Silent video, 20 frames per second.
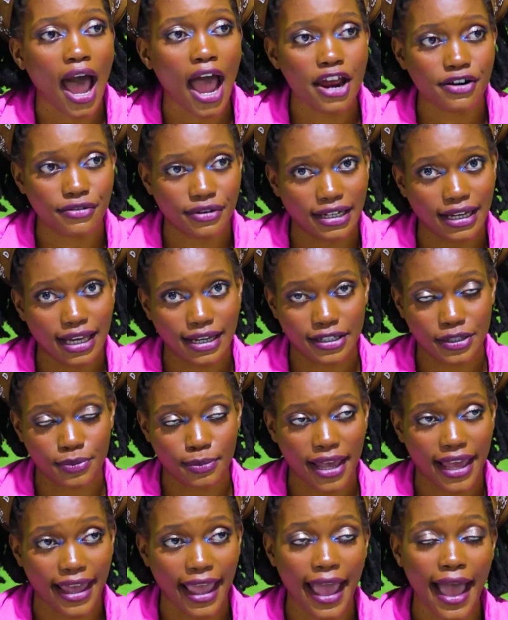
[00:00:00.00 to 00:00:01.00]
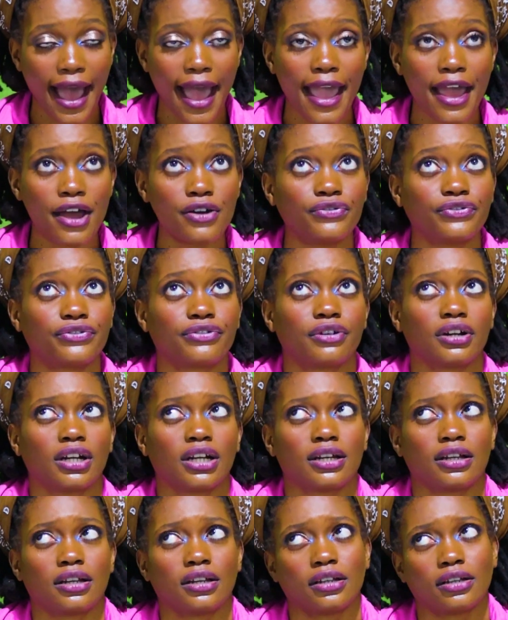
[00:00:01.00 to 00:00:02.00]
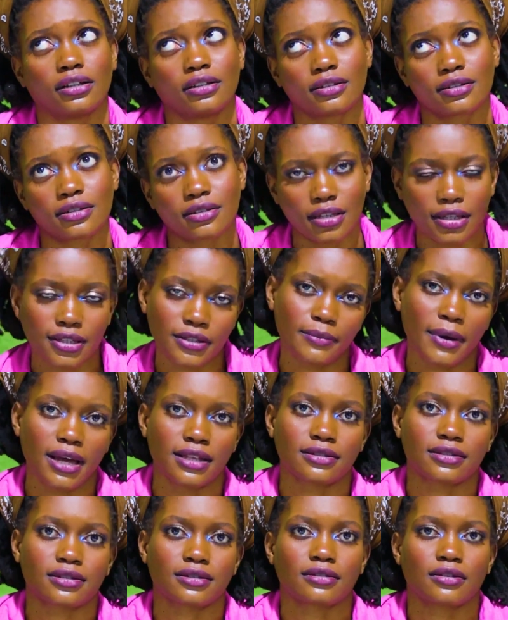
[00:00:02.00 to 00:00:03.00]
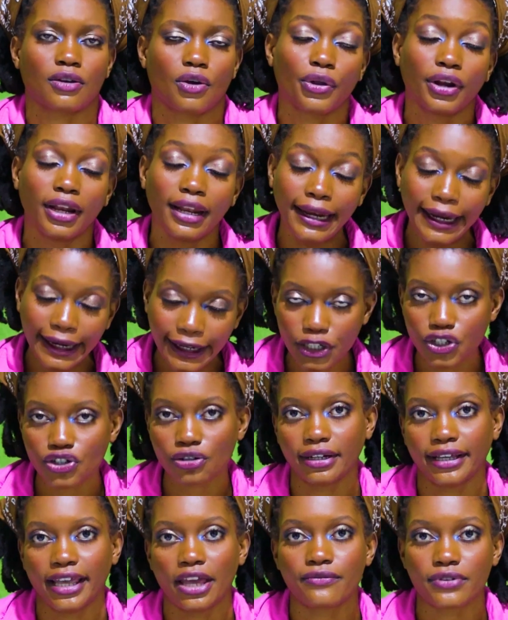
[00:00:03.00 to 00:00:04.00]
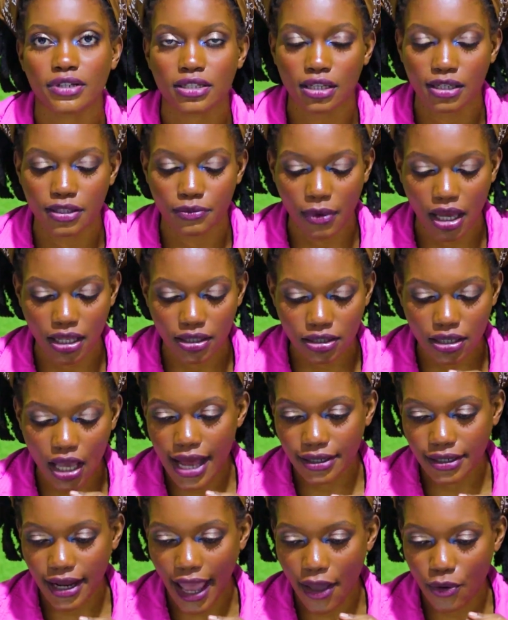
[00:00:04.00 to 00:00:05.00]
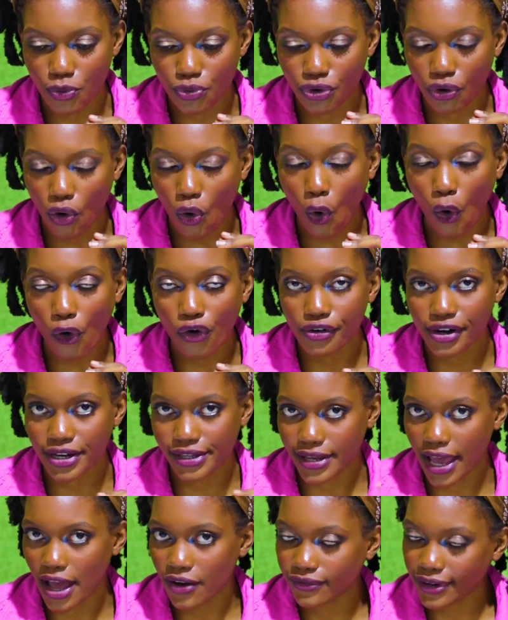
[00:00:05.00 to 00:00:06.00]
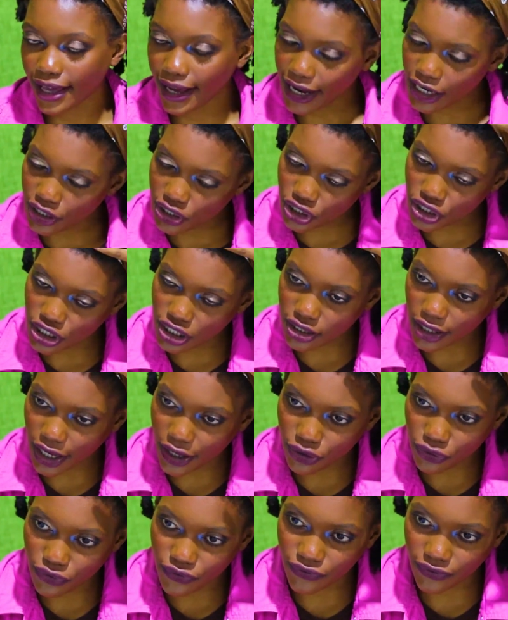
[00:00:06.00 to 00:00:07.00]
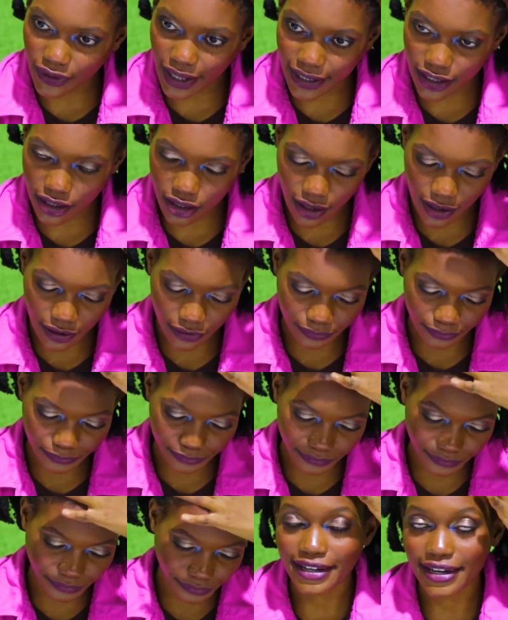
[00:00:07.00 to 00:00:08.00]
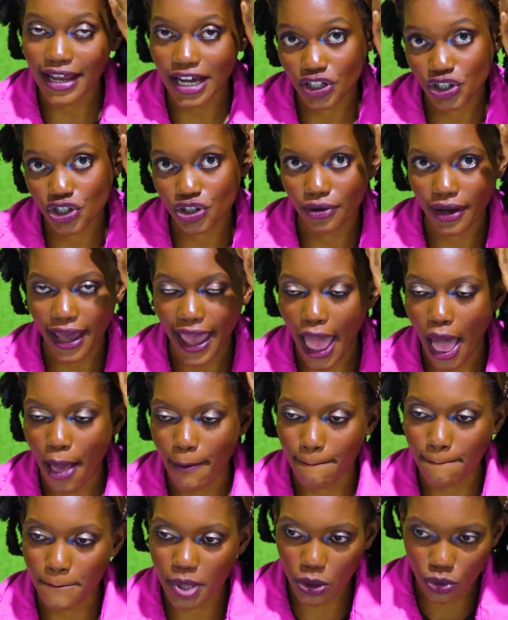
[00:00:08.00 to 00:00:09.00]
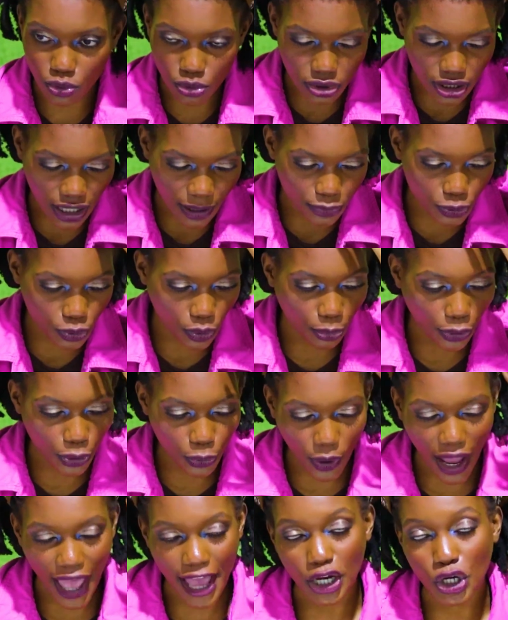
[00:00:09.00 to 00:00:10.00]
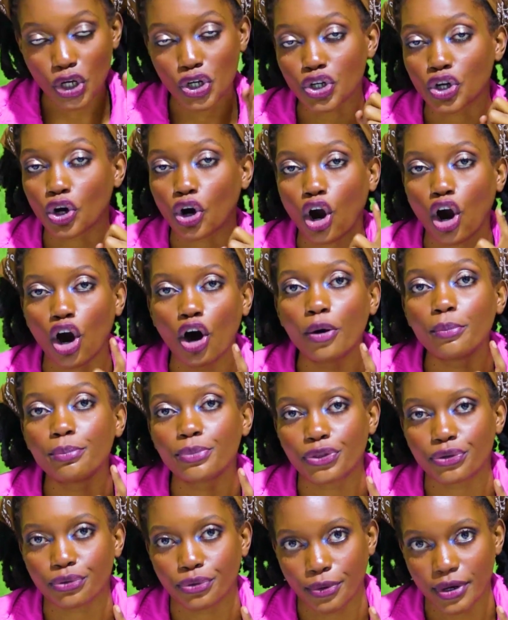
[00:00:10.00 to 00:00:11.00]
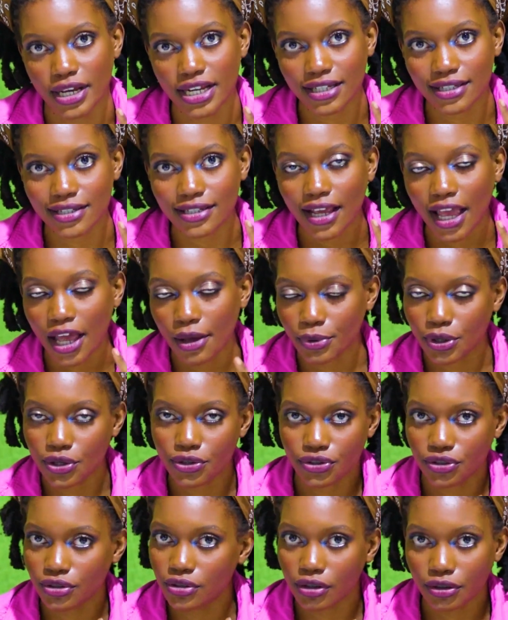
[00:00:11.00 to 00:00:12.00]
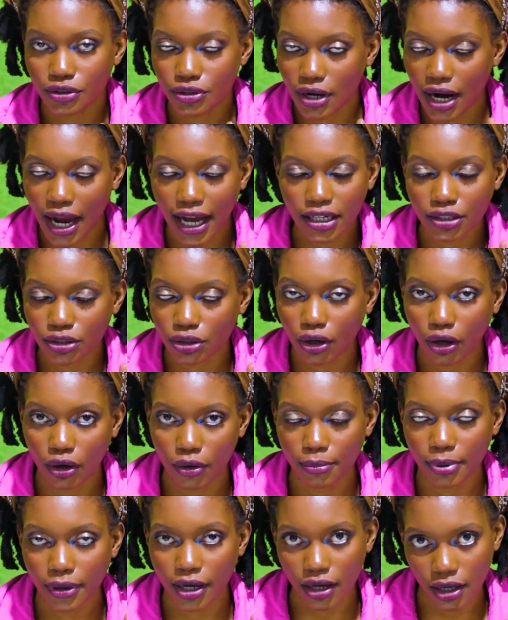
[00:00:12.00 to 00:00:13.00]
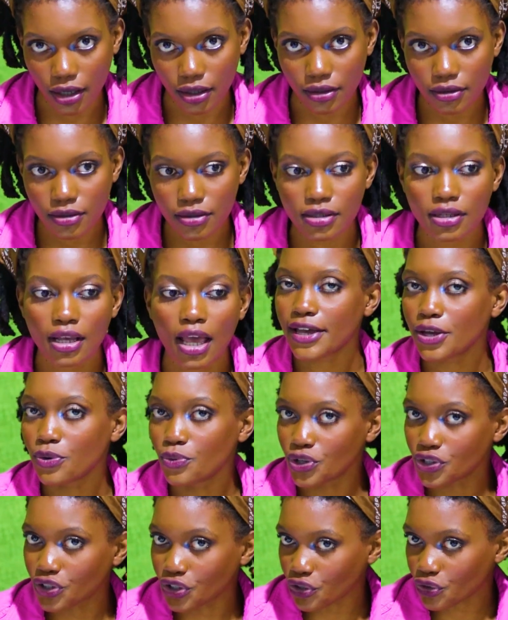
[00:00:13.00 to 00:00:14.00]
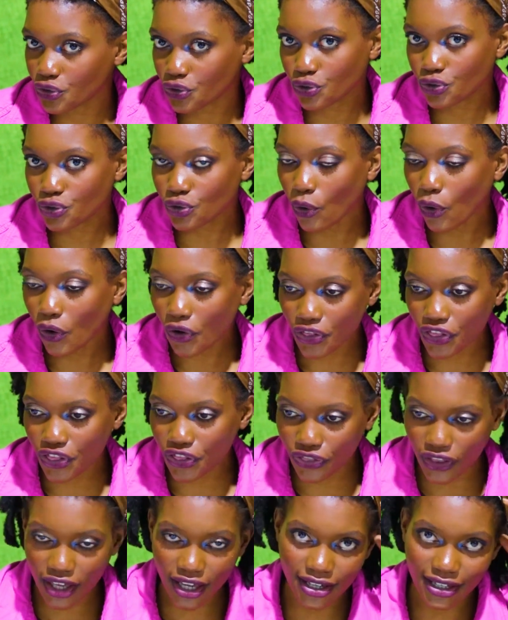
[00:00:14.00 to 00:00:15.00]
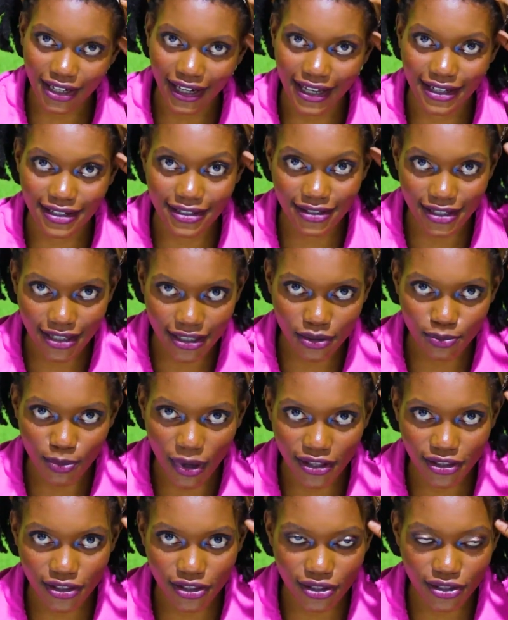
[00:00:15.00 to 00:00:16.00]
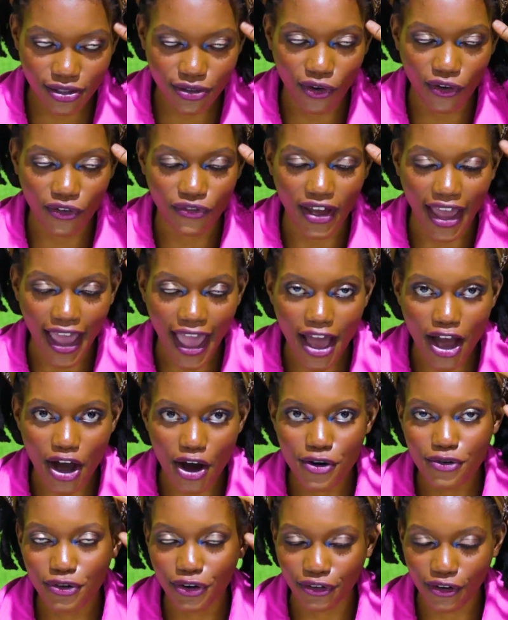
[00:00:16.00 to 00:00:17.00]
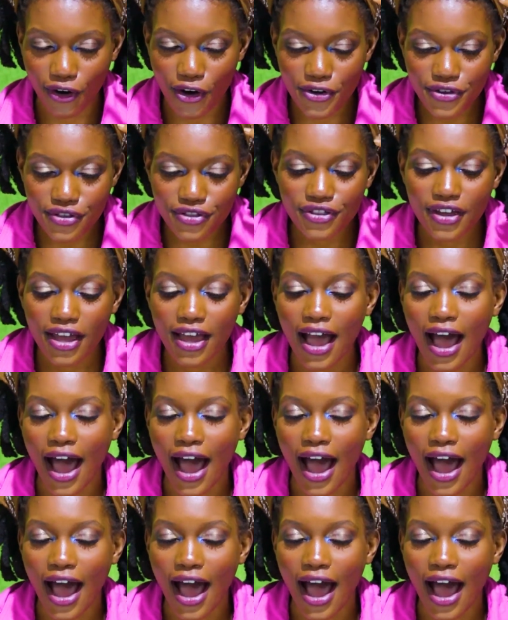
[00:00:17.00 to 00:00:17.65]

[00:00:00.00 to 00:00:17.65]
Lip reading: I relaxed my hair every 6 months, literally every 6 months. And I would always have like a shit ton of like natural hair build up to a point where I could not comb through it, because you know, you can't comb curls. It was so thick, like 6 months of hair growth.